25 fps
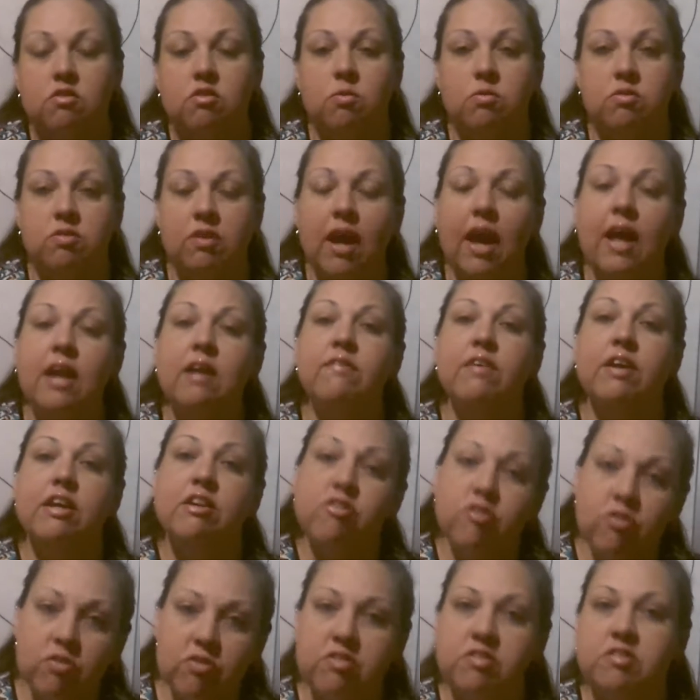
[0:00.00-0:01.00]
So it's kind of
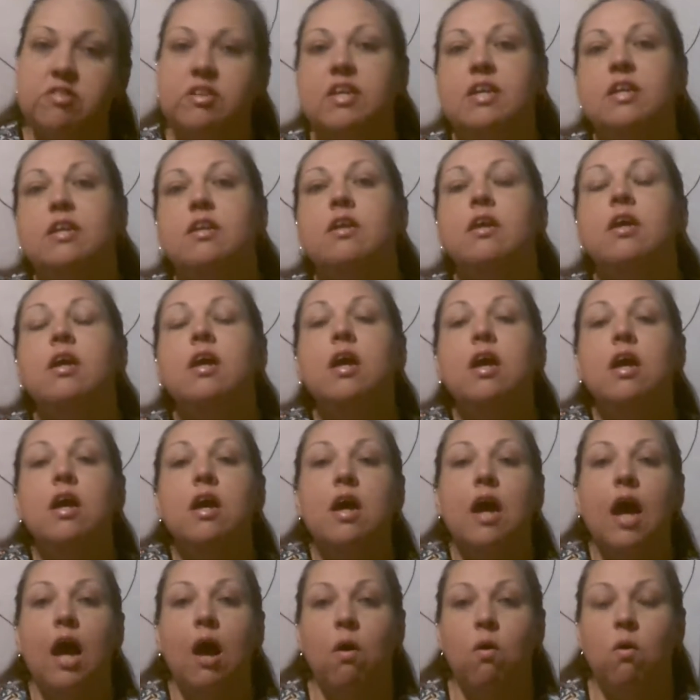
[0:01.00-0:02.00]
interesting
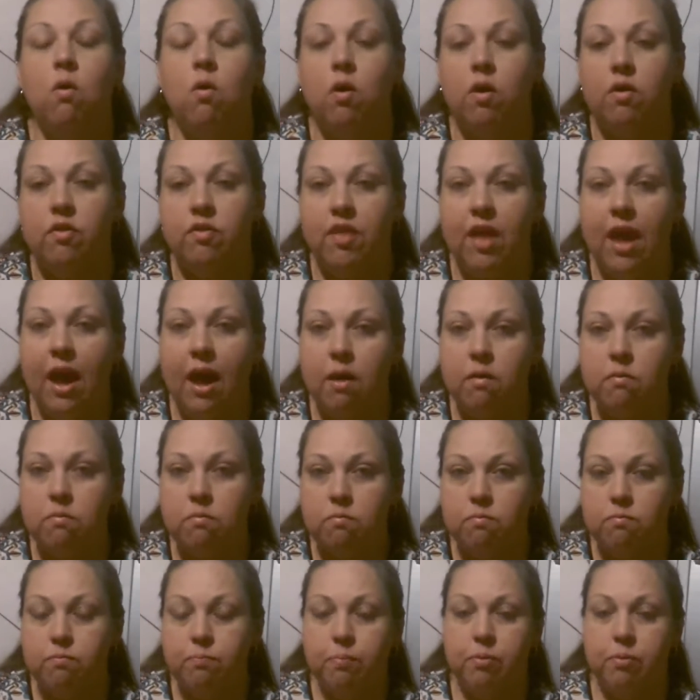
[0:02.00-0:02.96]
how that